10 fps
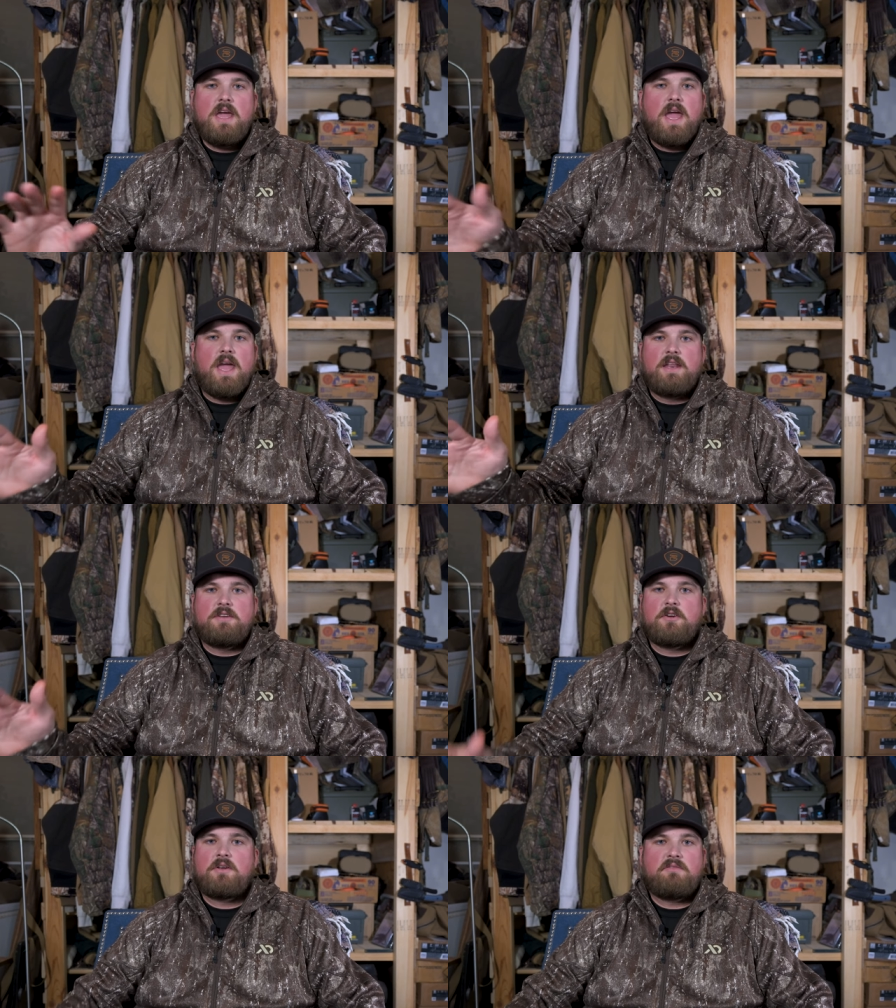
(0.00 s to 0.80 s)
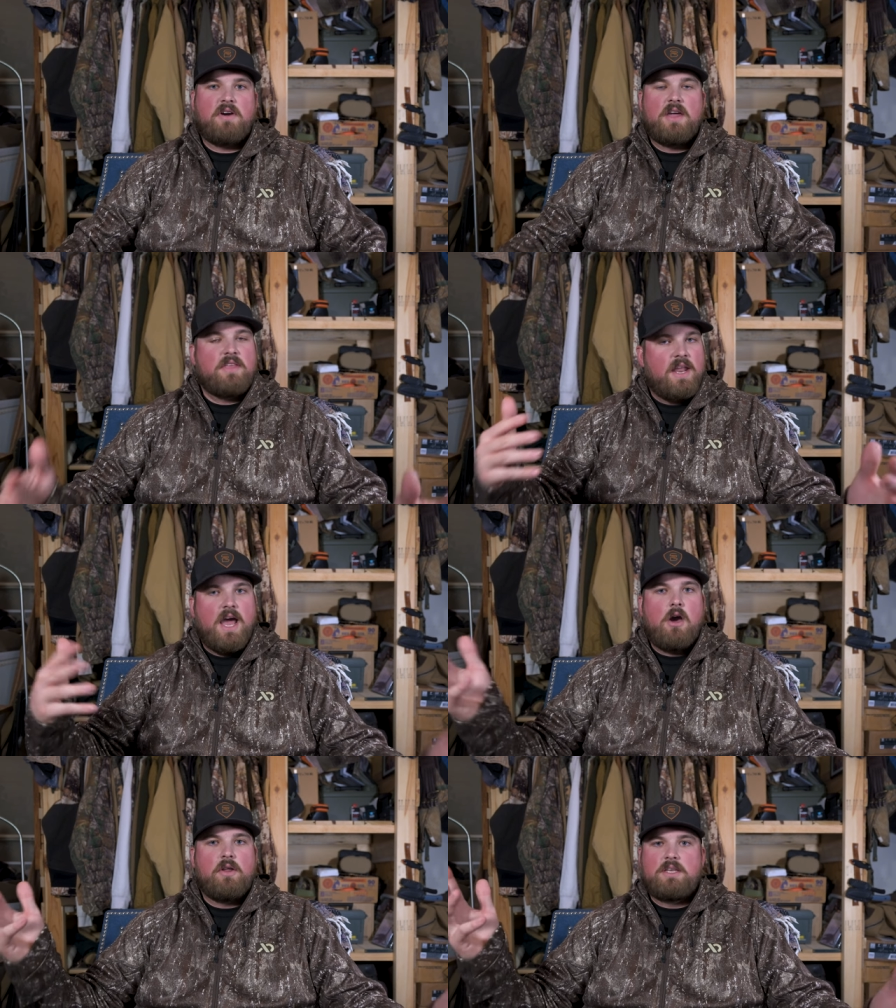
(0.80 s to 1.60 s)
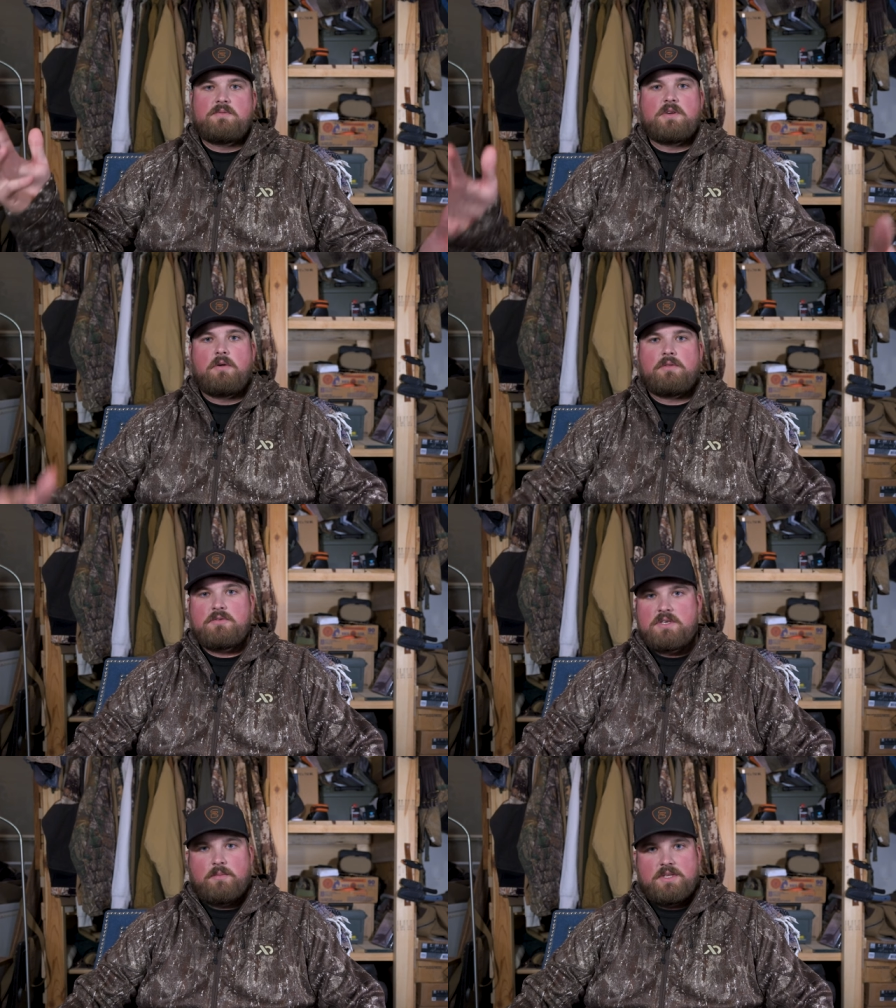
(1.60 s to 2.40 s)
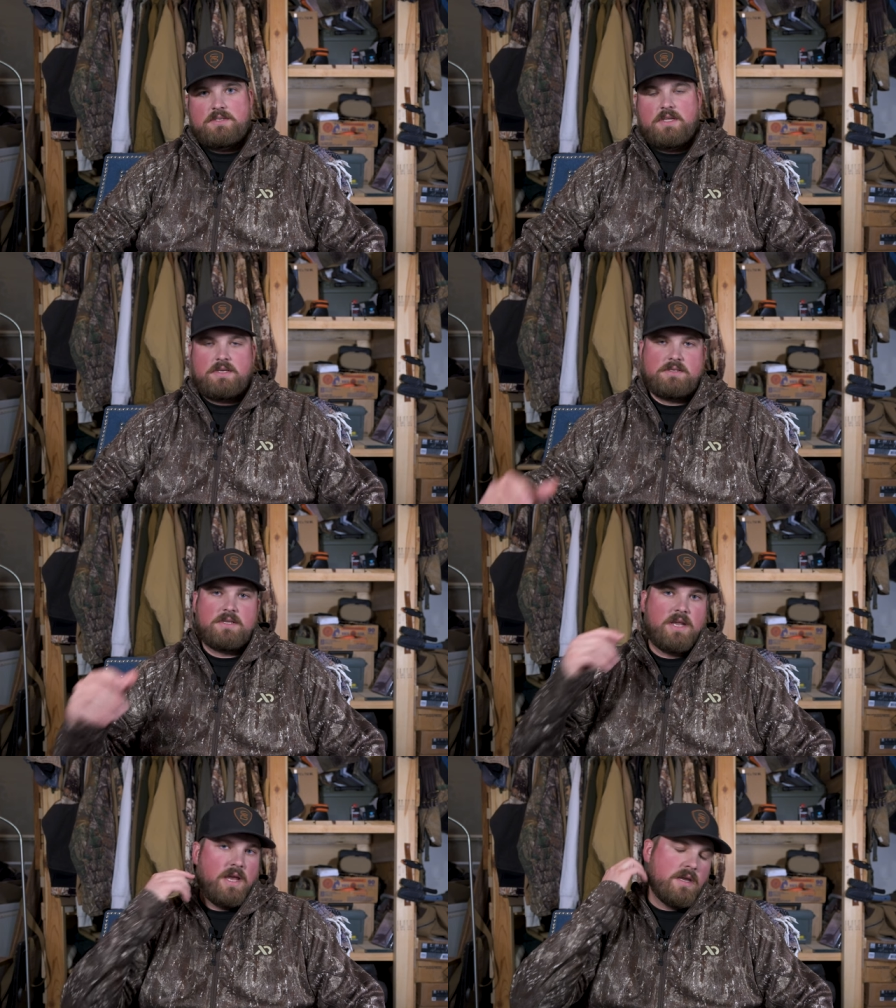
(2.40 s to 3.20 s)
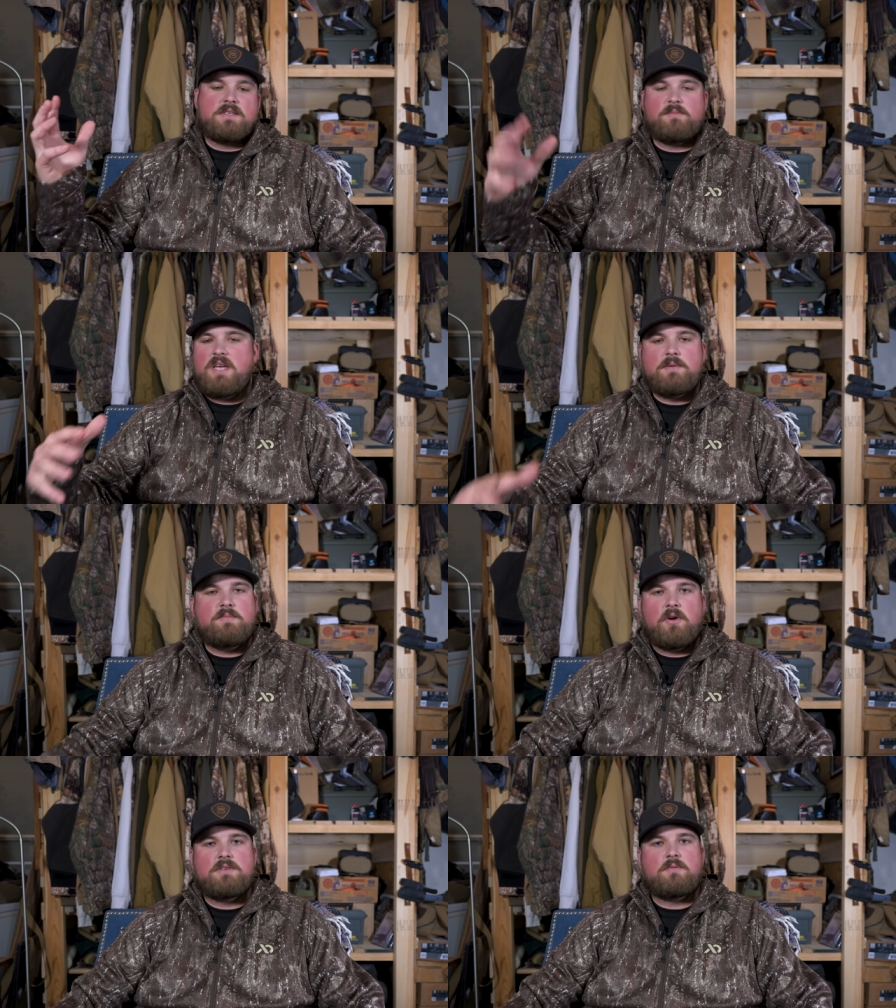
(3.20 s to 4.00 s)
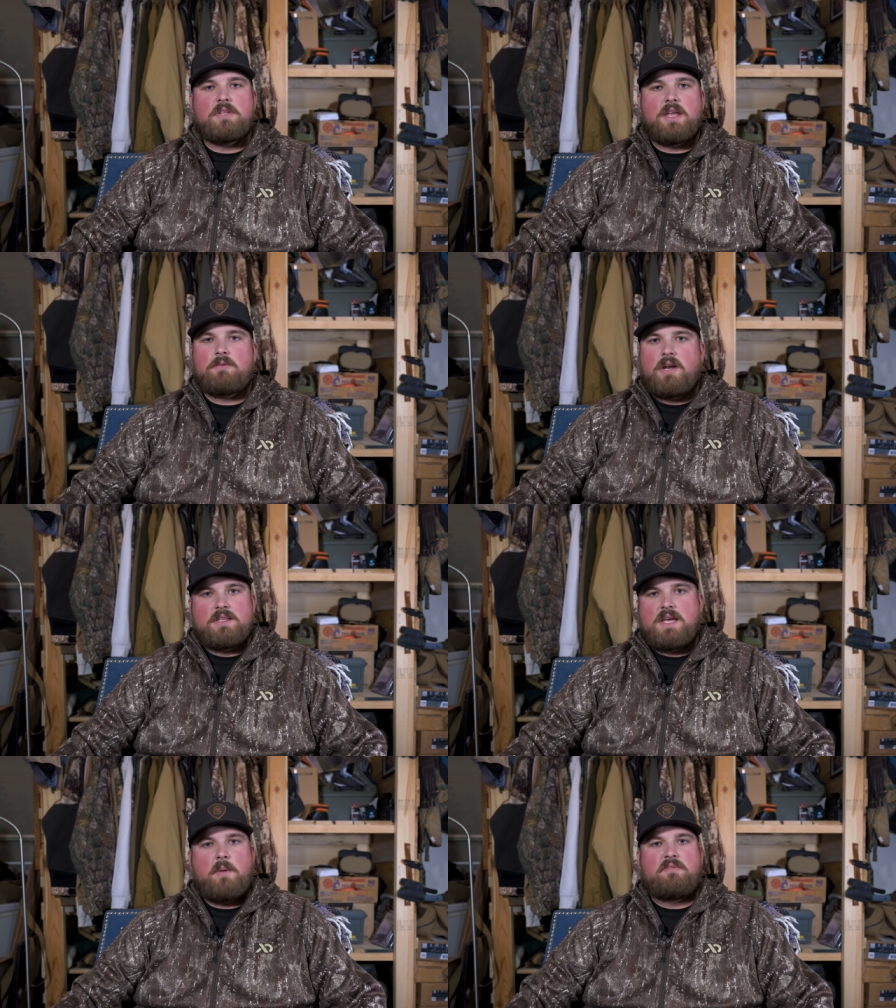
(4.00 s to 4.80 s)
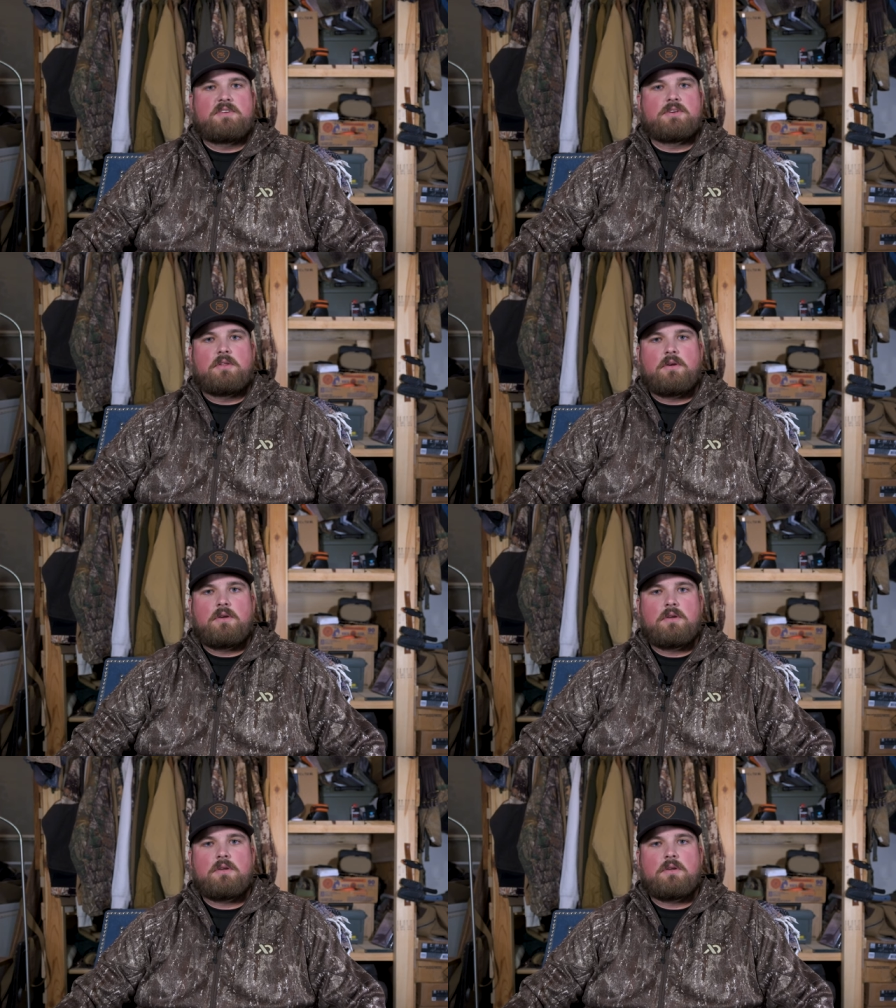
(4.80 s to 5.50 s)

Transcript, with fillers: and you're going to find that out as we go through some of these things today. Sometimes birds will land right on top of each other.